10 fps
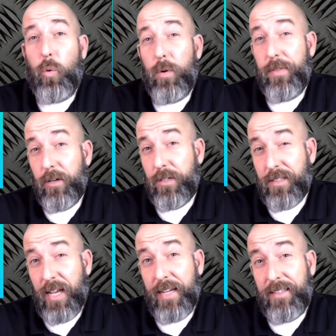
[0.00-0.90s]
when their
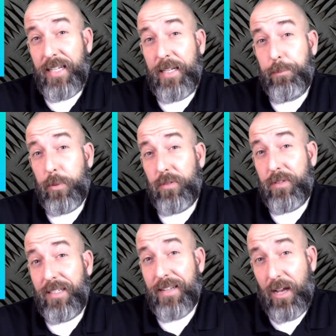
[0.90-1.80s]
design team built
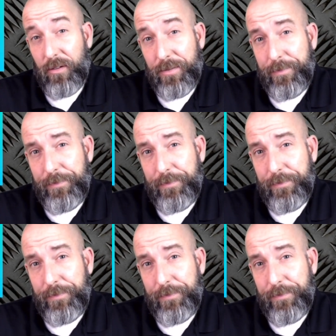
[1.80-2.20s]
these out.